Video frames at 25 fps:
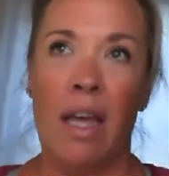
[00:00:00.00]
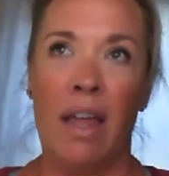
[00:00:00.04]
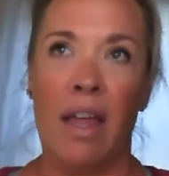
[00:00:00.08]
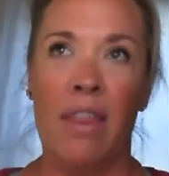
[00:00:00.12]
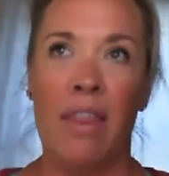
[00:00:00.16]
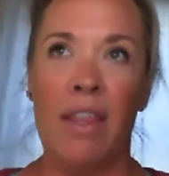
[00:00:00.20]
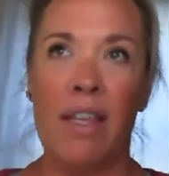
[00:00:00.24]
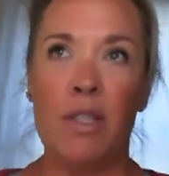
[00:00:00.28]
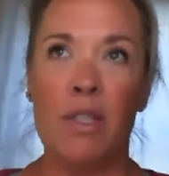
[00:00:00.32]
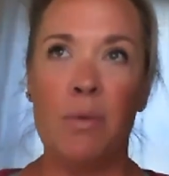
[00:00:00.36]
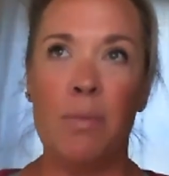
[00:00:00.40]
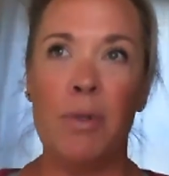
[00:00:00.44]

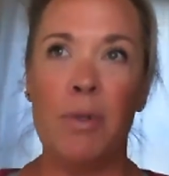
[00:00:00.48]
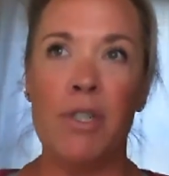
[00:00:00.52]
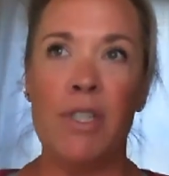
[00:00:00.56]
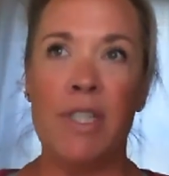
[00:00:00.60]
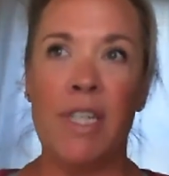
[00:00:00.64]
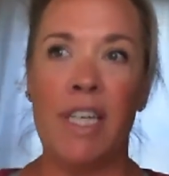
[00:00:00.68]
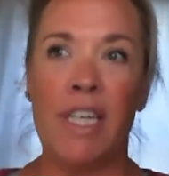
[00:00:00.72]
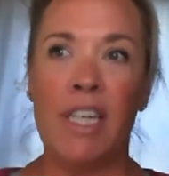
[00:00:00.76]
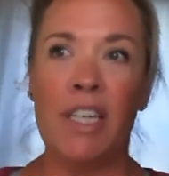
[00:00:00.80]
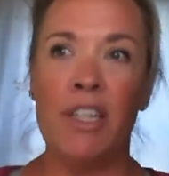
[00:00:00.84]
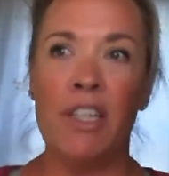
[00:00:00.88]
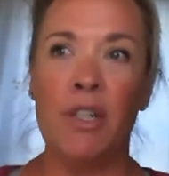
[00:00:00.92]
This
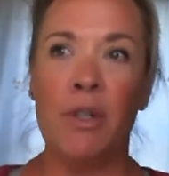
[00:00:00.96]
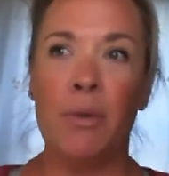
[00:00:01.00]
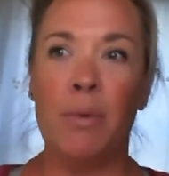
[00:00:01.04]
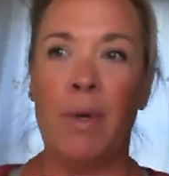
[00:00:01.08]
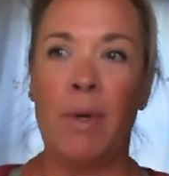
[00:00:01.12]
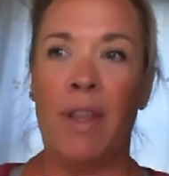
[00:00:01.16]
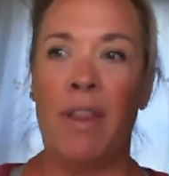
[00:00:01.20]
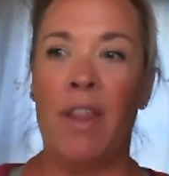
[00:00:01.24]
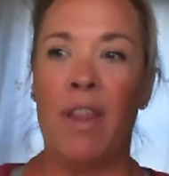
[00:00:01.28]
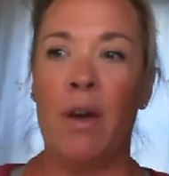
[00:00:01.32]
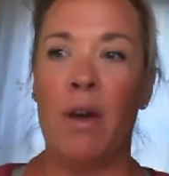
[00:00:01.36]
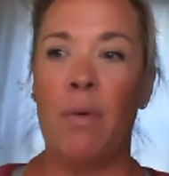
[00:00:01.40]
particular
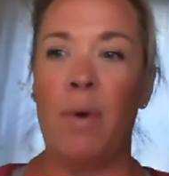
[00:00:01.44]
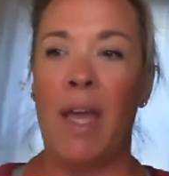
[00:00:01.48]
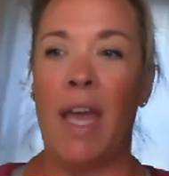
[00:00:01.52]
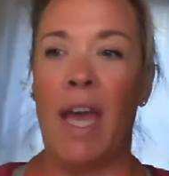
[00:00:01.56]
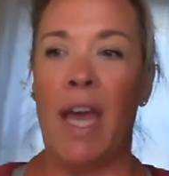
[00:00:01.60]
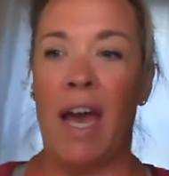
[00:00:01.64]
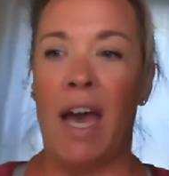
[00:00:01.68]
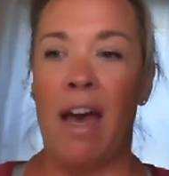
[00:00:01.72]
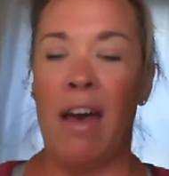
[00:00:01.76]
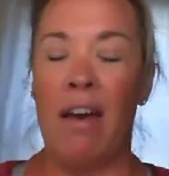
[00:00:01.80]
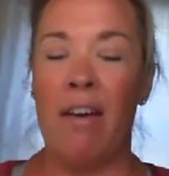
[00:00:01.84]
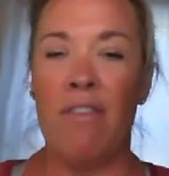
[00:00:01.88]
one that we
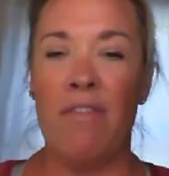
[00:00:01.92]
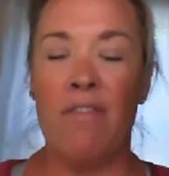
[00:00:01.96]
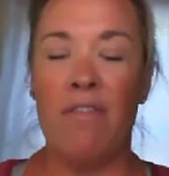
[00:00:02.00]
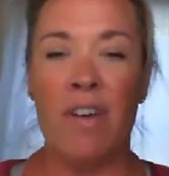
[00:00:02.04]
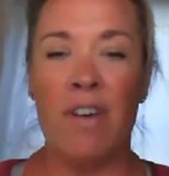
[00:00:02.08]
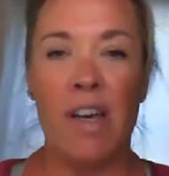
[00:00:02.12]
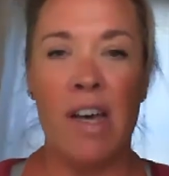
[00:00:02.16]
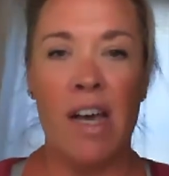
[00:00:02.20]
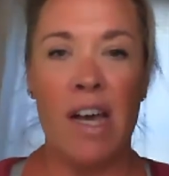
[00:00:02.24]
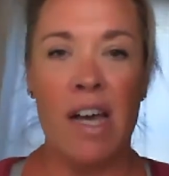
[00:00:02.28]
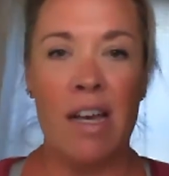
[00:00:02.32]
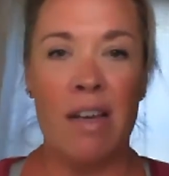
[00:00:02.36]

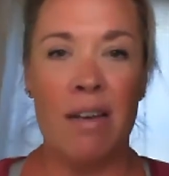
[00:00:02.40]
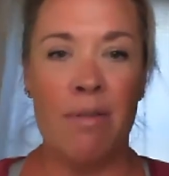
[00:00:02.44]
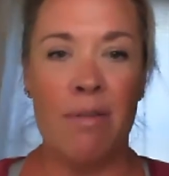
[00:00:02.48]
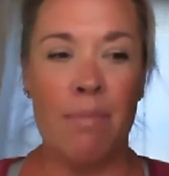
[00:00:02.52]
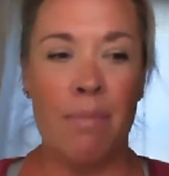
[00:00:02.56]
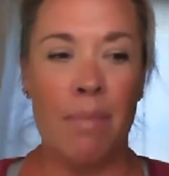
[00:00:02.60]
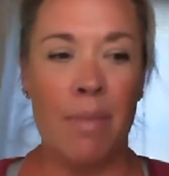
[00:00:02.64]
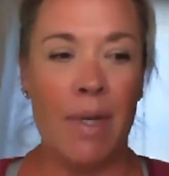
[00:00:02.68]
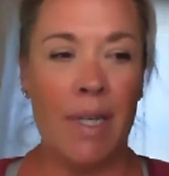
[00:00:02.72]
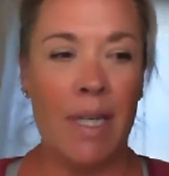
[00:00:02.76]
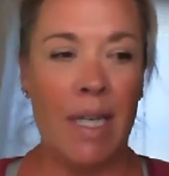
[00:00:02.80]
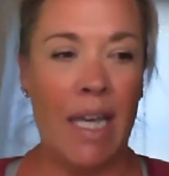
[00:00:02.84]
have,
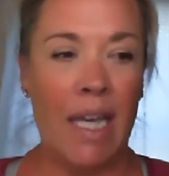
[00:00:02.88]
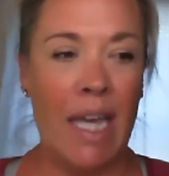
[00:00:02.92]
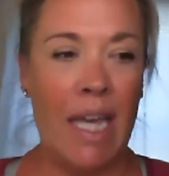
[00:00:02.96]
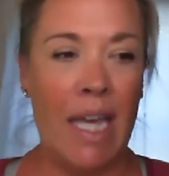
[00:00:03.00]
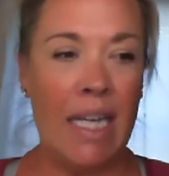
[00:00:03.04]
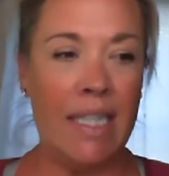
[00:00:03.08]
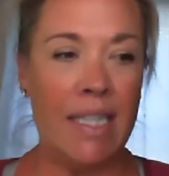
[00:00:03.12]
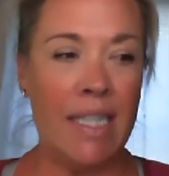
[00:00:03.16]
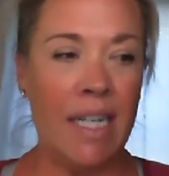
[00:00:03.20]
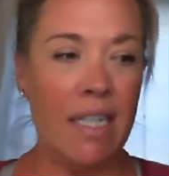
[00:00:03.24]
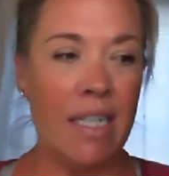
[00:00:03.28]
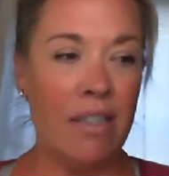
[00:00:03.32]

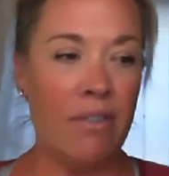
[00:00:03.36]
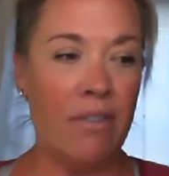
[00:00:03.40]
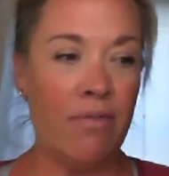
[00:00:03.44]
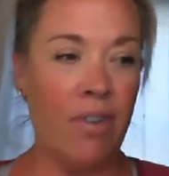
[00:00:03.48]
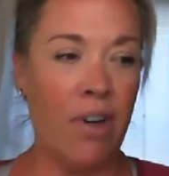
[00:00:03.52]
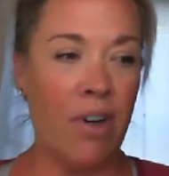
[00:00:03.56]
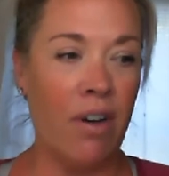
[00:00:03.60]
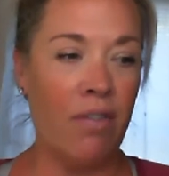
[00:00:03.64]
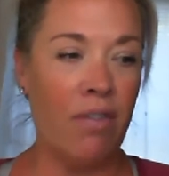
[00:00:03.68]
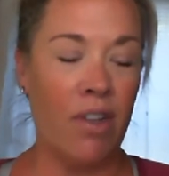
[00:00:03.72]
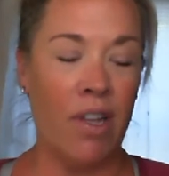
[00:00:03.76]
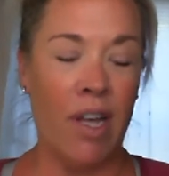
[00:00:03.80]
it does
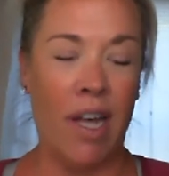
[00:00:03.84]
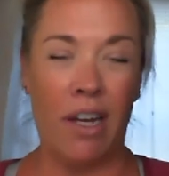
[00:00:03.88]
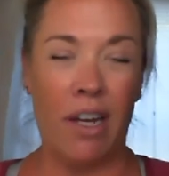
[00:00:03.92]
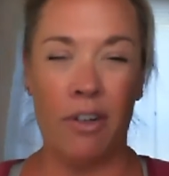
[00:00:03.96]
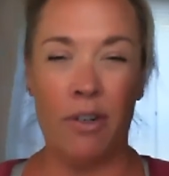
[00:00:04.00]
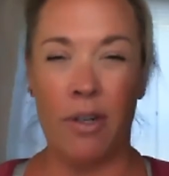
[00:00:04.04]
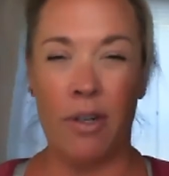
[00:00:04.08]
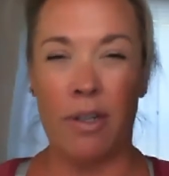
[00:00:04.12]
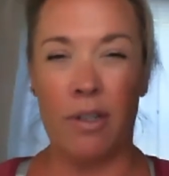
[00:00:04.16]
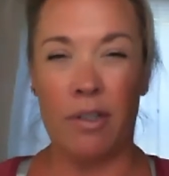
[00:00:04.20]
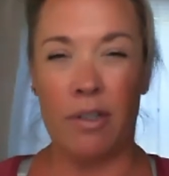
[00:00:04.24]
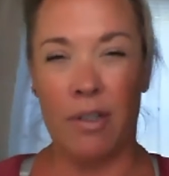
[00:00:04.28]
involve a lot of
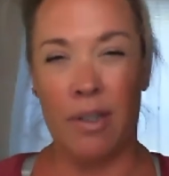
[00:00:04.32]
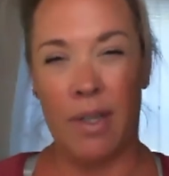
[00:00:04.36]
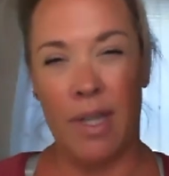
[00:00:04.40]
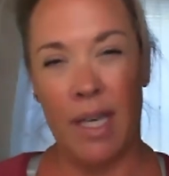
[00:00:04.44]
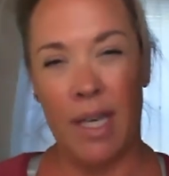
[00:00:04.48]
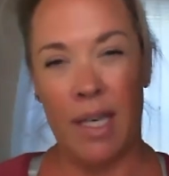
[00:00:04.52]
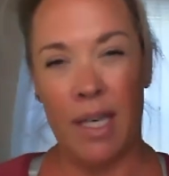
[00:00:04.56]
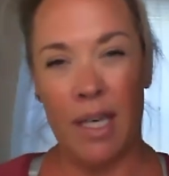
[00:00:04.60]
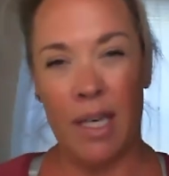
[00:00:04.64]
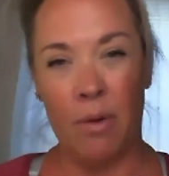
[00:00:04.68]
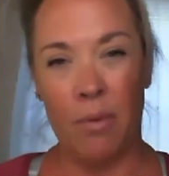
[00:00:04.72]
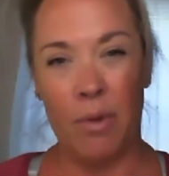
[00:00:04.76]
critical
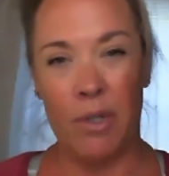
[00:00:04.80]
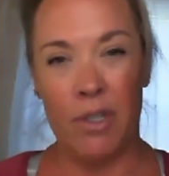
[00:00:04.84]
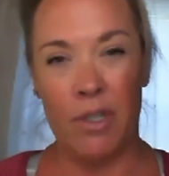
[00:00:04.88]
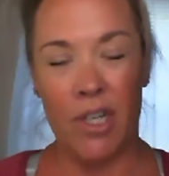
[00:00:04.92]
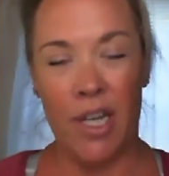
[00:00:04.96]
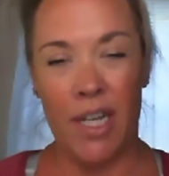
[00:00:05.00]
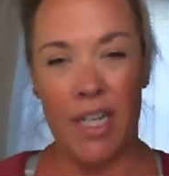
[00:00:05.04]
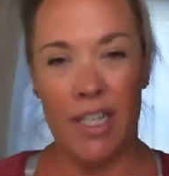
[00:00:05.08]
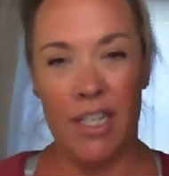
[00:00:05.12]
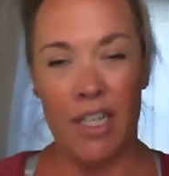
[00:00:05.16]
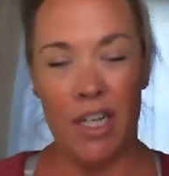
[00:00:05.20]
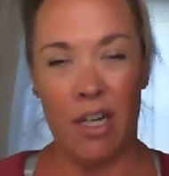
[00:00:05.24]
thinking, which
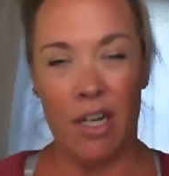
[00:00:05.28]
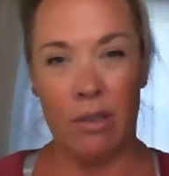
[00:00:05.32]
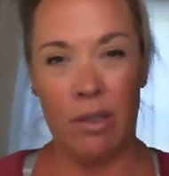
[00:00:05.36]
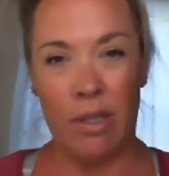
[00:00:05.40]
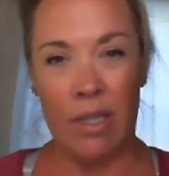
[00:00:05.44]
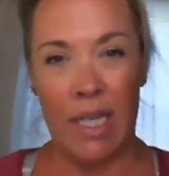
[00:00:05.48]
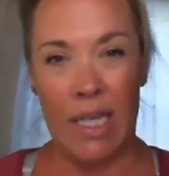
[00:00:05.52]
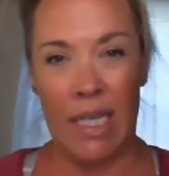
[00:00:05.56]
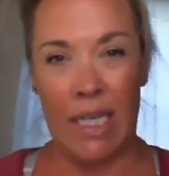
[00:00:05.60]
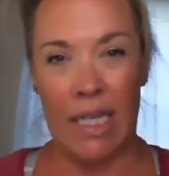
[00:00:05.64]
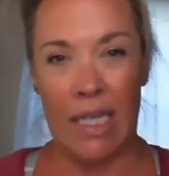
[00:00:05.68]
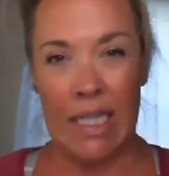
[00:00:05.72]
I don't
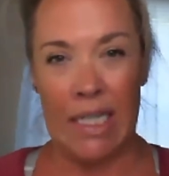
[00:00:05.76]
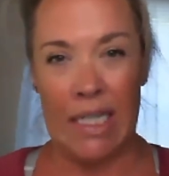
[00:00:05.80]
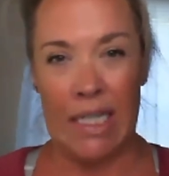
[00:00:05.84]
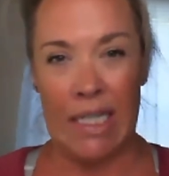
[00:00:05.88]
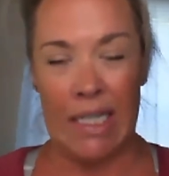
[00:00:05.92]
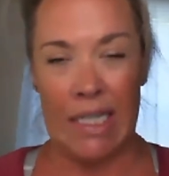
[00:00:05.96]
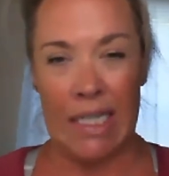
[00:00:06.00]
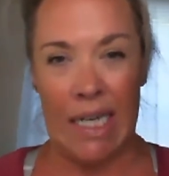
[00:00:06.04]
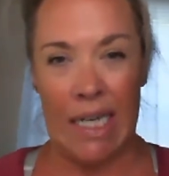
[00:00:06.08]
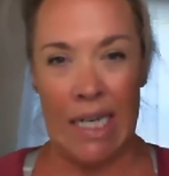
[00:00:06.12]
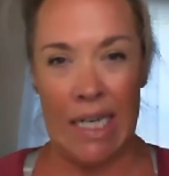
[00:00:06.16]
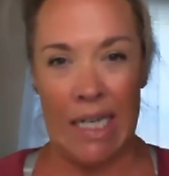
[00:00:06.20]
think
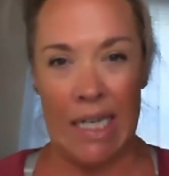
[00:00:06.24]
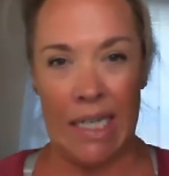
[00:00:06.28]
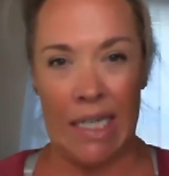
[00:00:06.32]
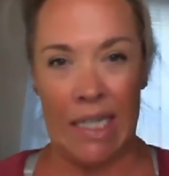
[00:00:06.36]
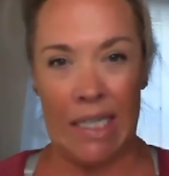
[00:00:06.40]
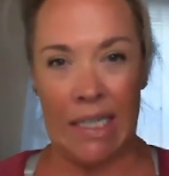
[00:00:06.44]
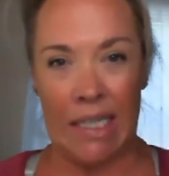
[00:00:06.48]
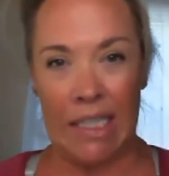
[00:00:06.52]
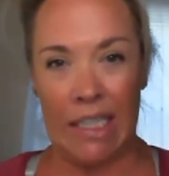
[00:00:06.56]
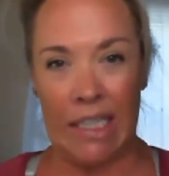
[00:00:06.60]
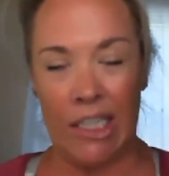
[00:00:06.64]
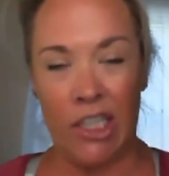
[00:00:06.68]
is
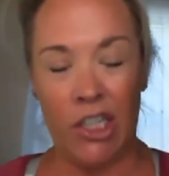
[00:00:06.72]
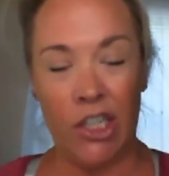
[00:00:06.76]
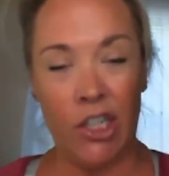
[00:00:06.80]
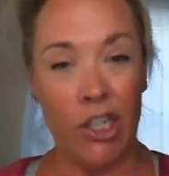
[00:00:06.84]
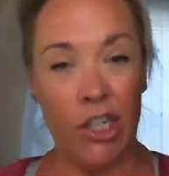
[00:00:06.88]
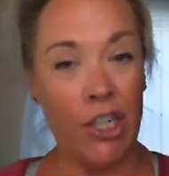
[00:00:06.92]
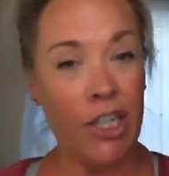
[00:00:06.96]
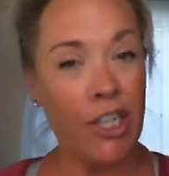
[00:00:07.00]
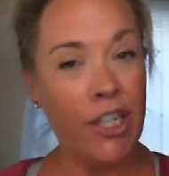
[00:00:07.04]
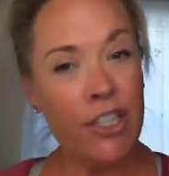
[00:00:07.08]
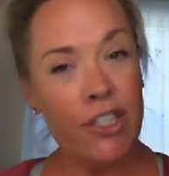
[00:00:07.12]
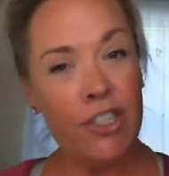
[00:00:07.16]

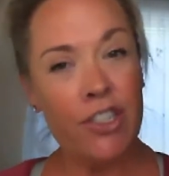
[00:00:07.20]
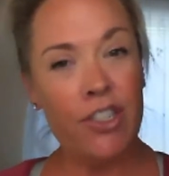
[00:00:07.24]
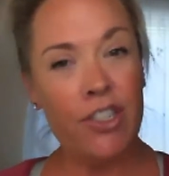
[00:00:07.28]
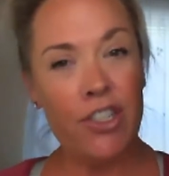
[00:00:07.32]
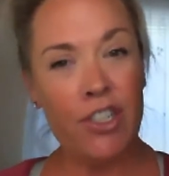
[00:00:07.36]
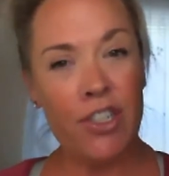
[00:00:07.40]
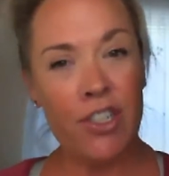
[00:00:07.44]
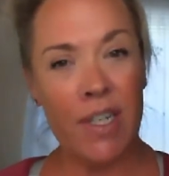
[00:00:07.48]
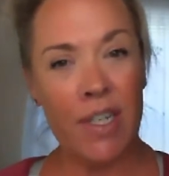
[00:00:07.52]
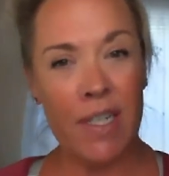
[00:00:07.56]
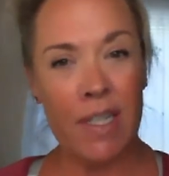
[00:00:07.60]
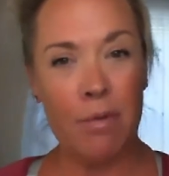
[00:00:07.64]

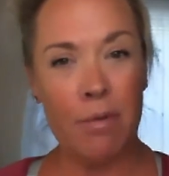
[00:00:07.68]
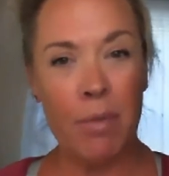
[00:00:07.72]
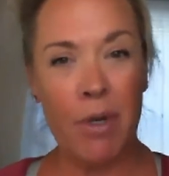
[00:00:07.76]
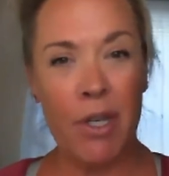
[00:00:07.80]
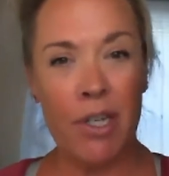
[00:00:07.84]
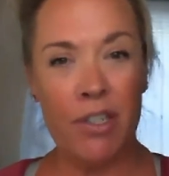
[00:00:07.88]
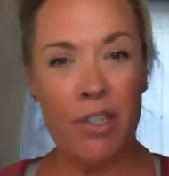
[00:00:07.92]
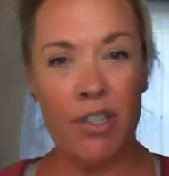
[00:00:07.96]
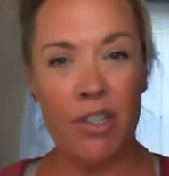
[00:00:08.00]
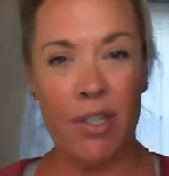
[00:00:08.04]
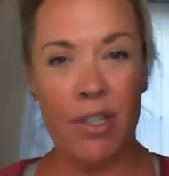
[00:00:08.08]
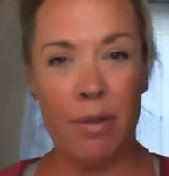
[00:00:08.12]
encouraged as
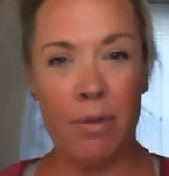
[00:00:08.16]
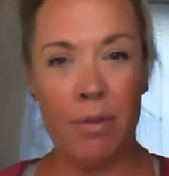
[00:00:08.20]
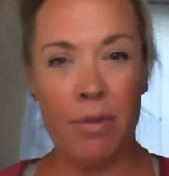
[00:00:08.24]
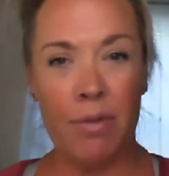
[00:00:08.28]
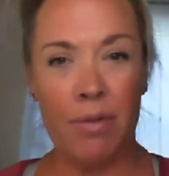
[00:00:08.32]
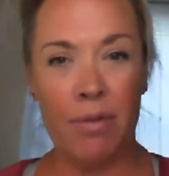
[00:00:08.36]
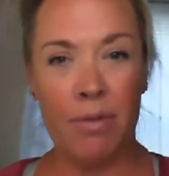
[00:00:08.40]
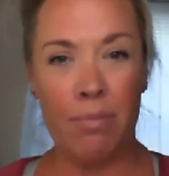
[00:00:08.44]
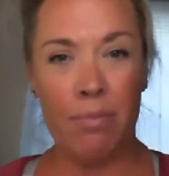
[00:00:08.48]
much in